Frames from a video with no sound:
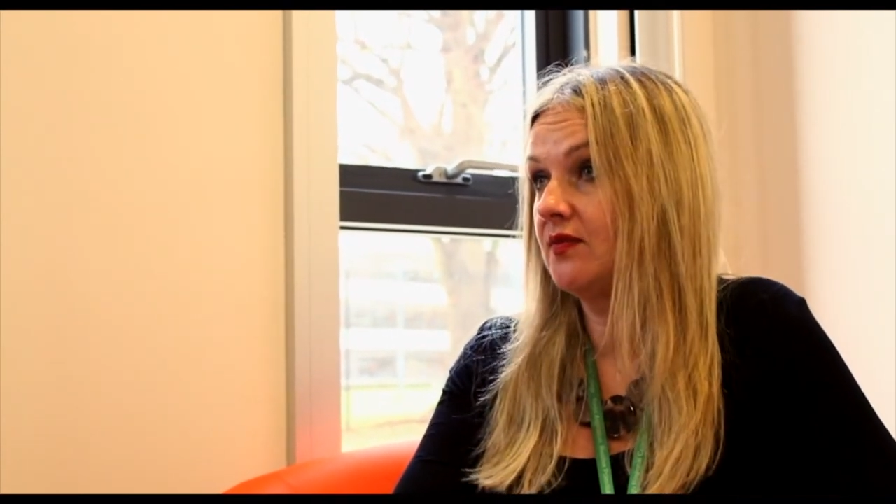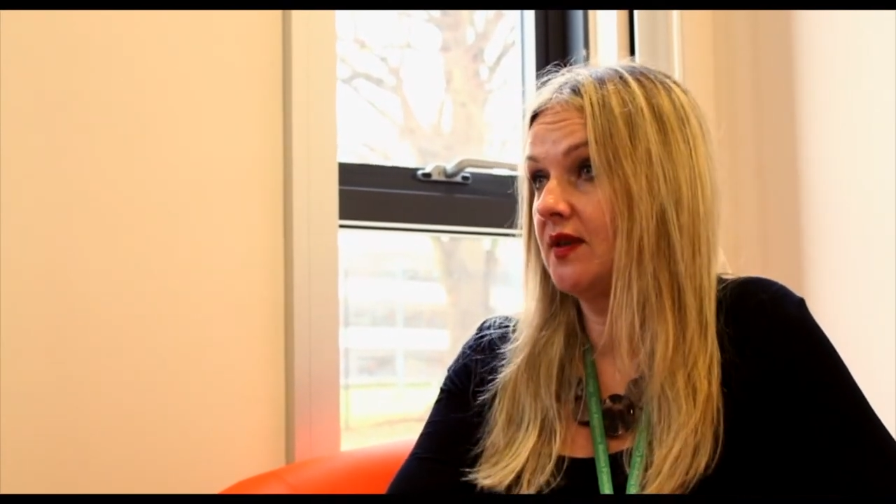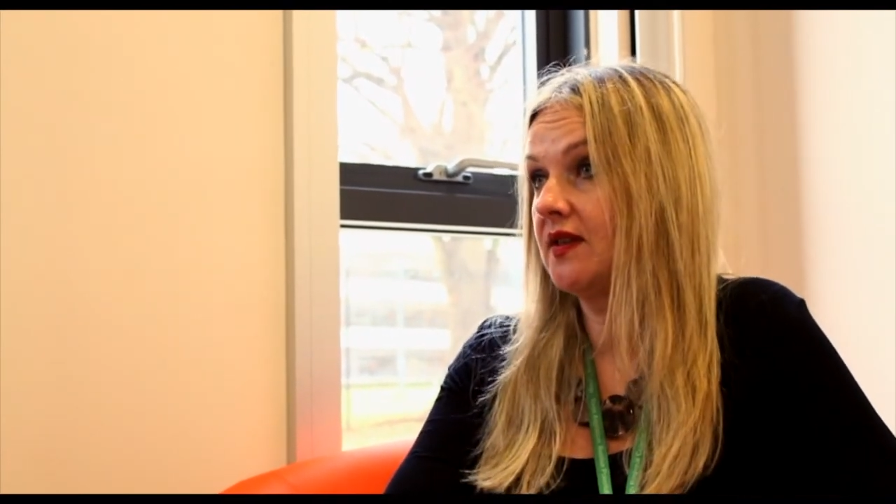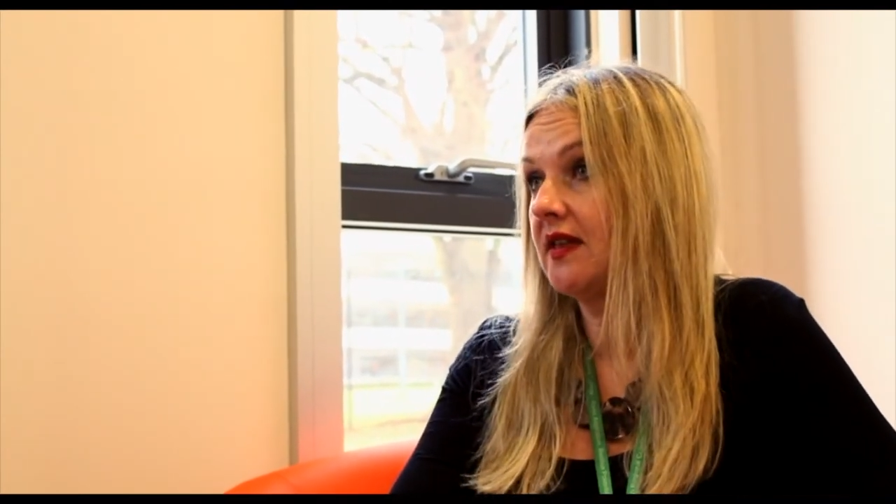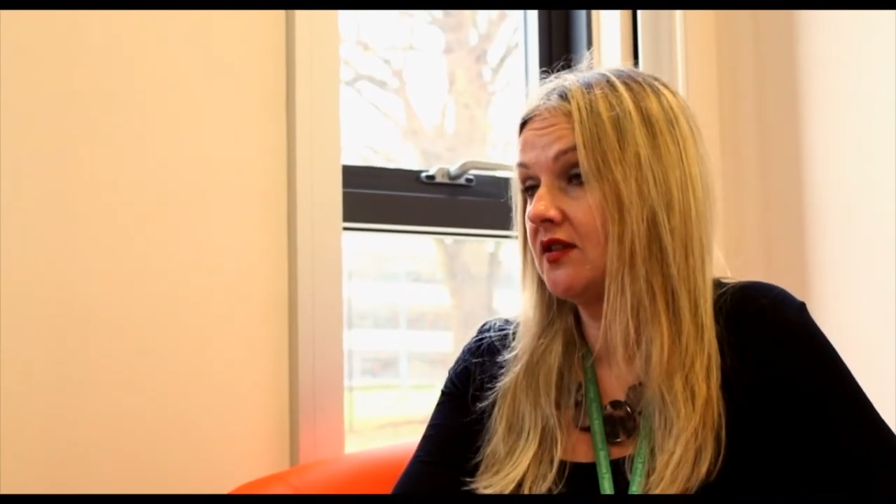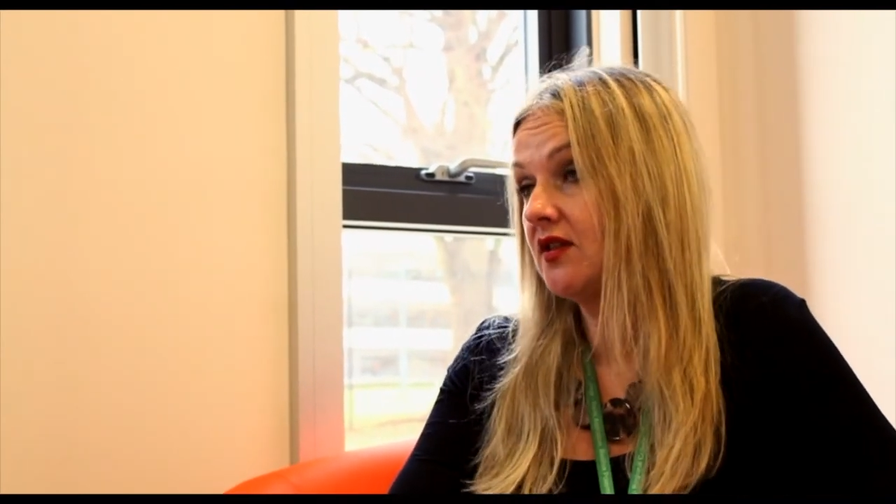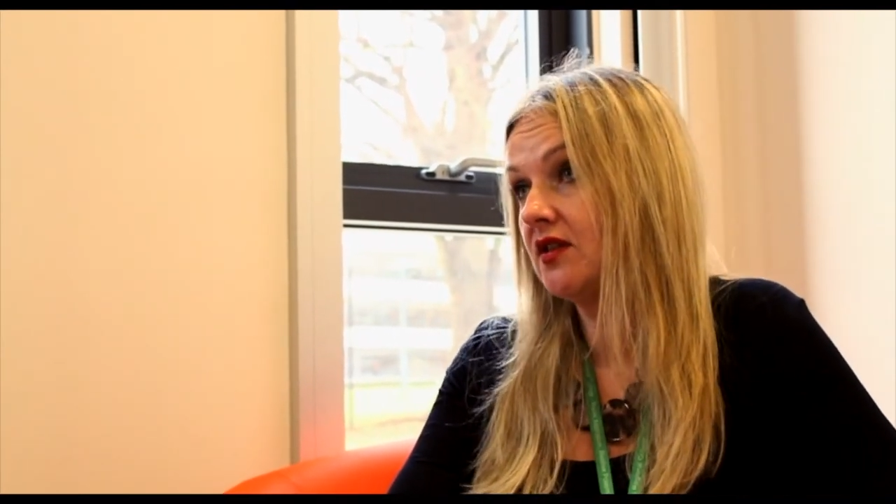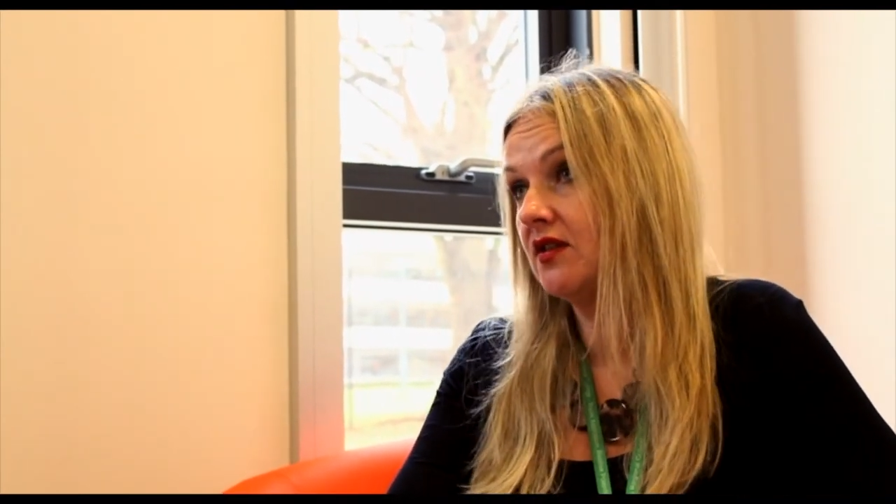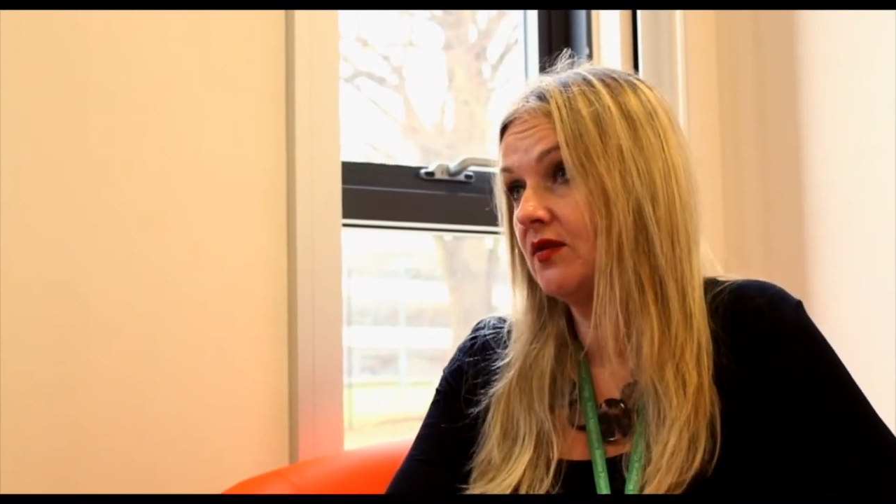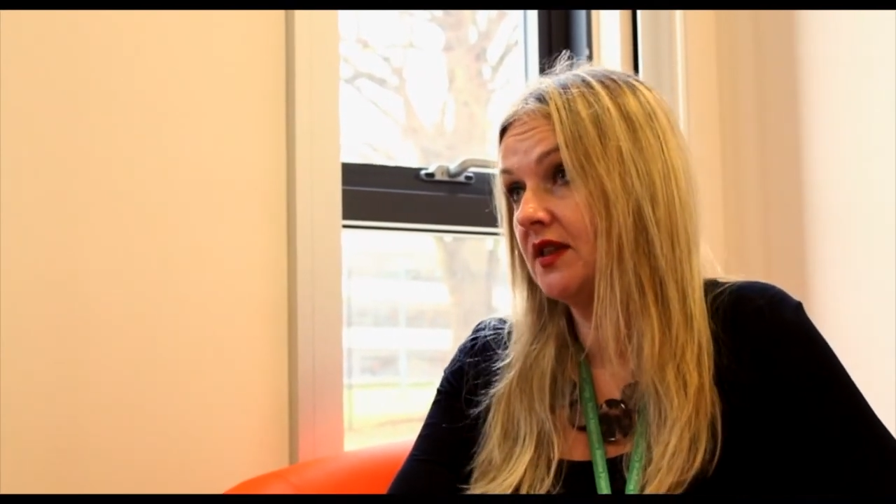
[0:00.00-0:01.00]
whether that's to
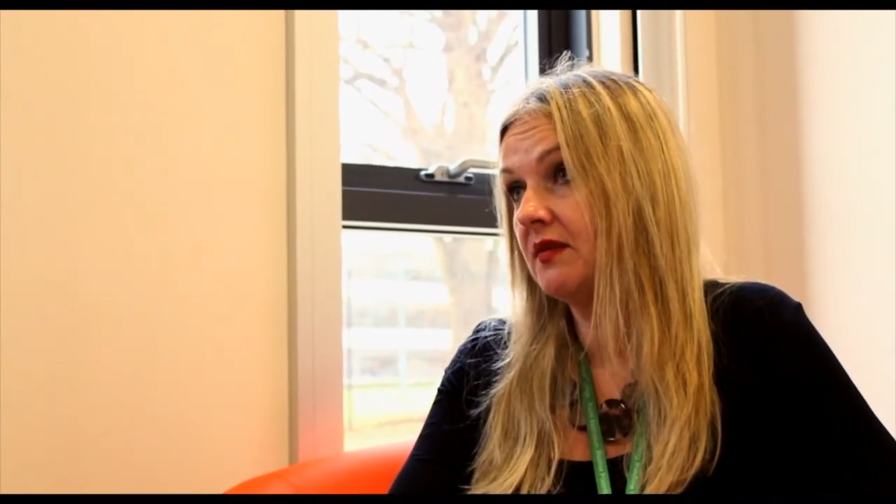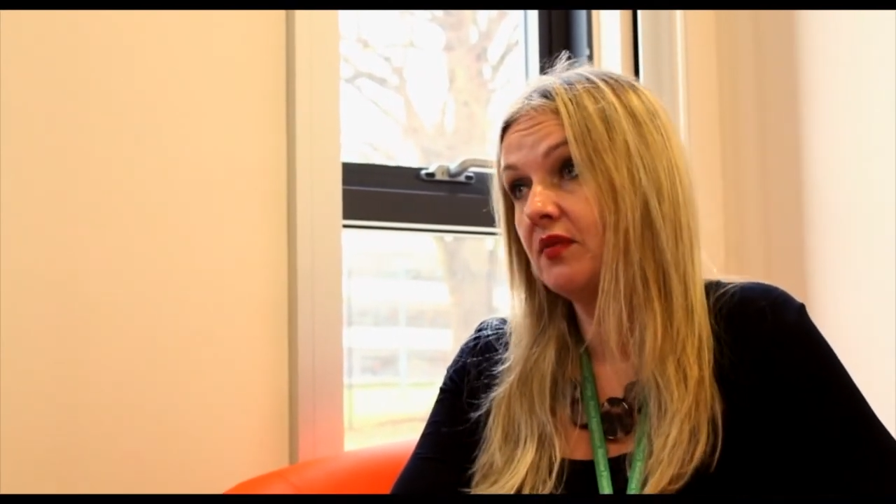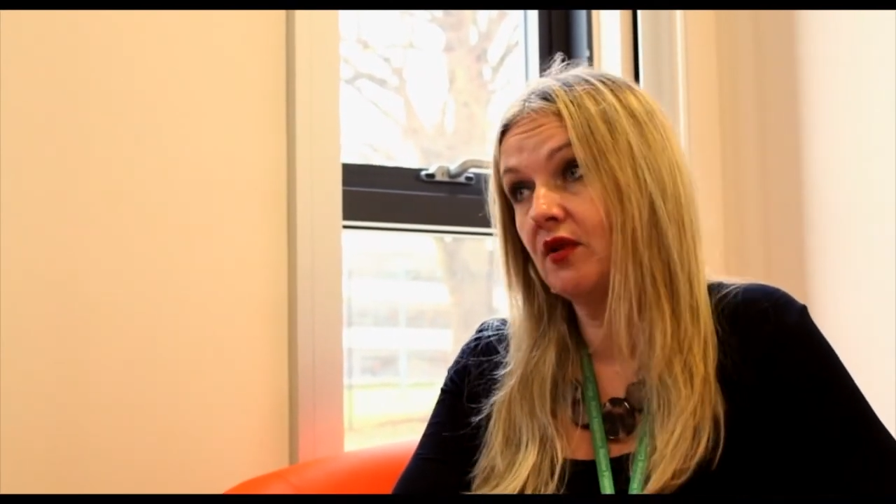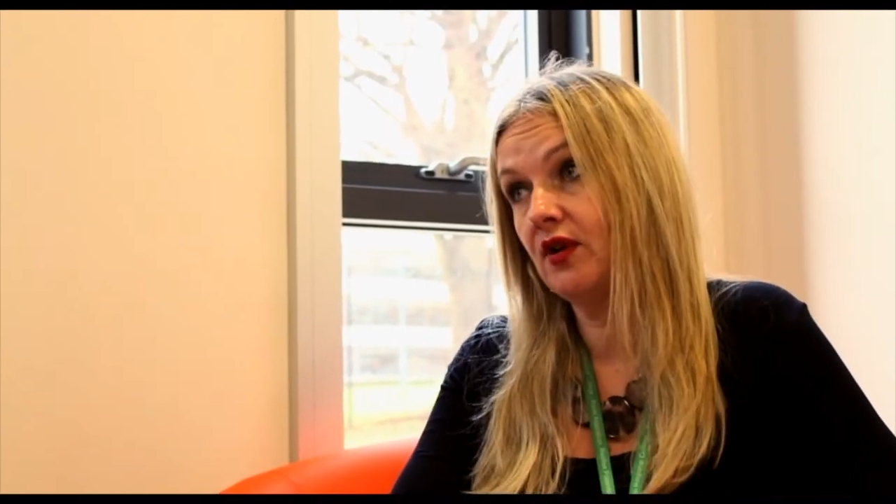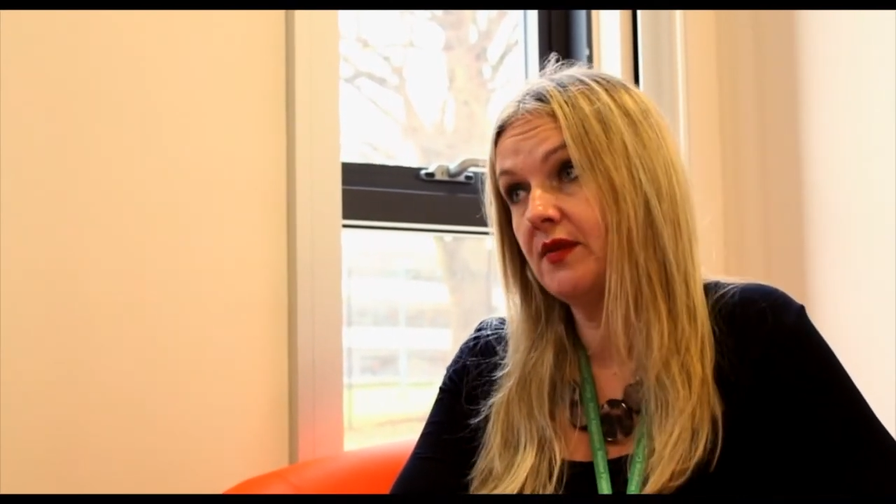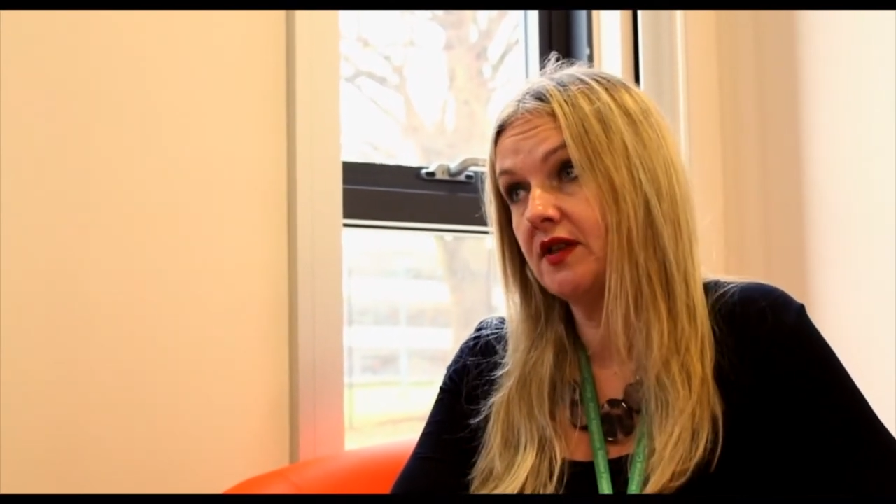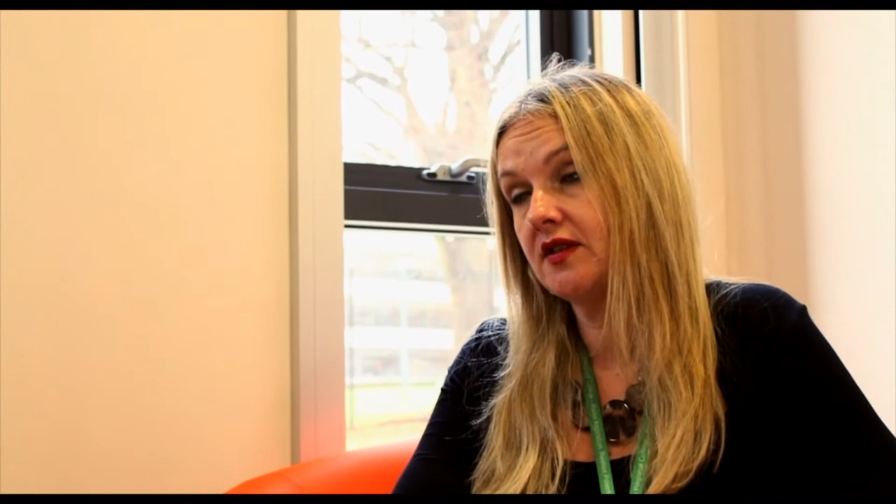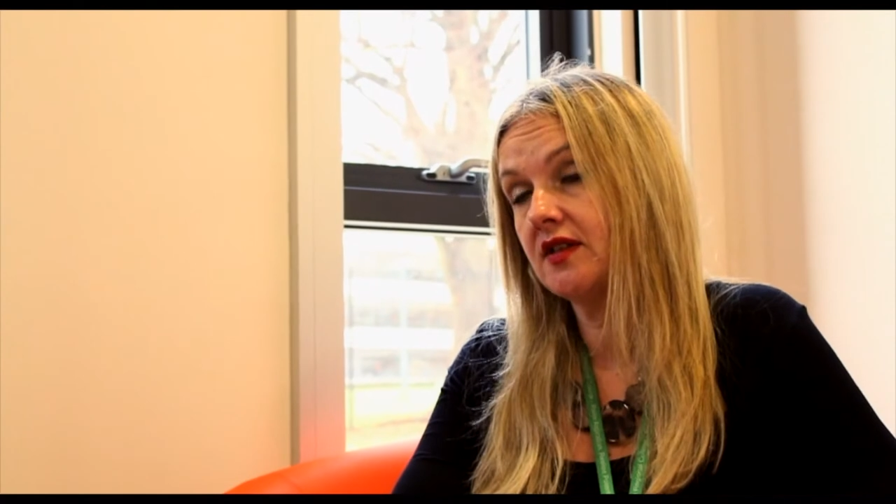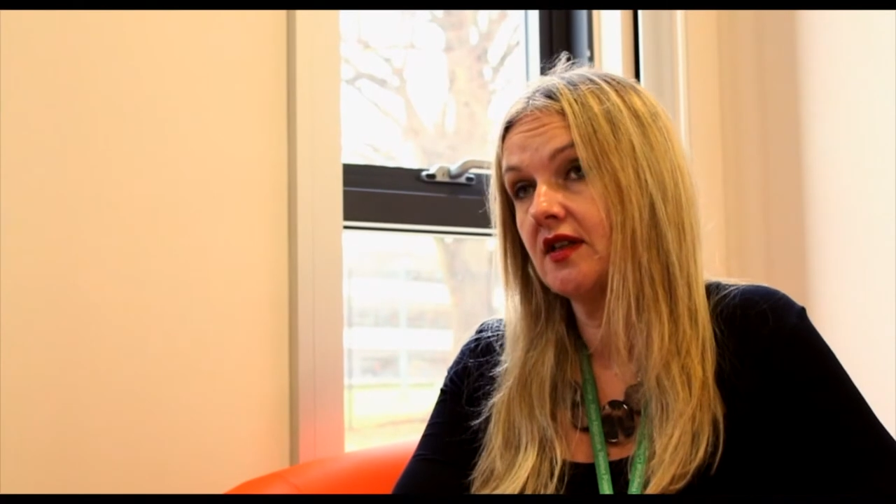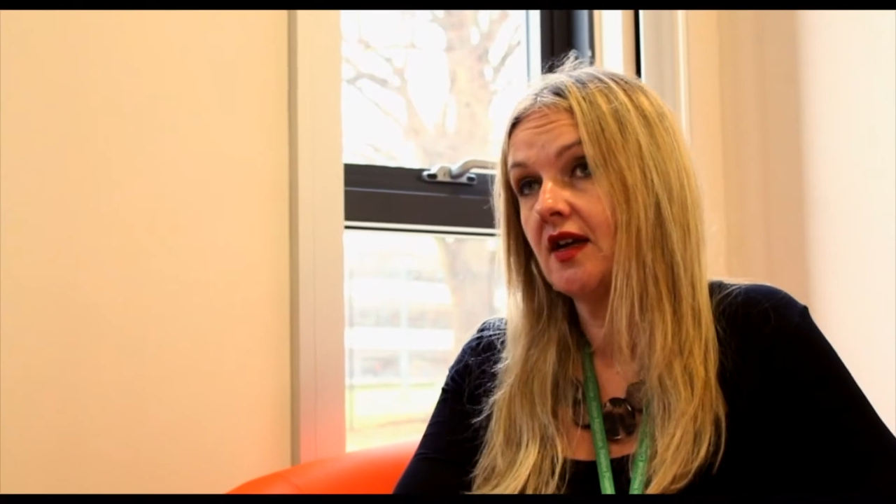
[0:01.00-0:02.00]
do with
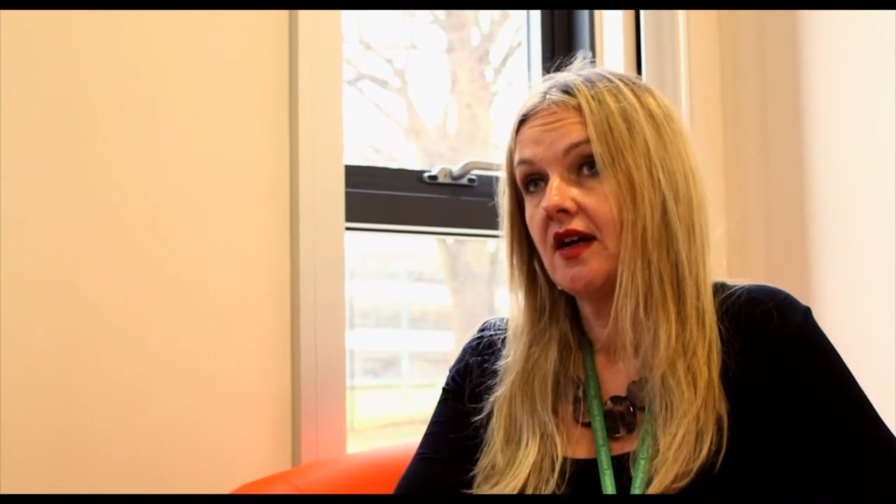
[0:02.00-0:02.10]
employment,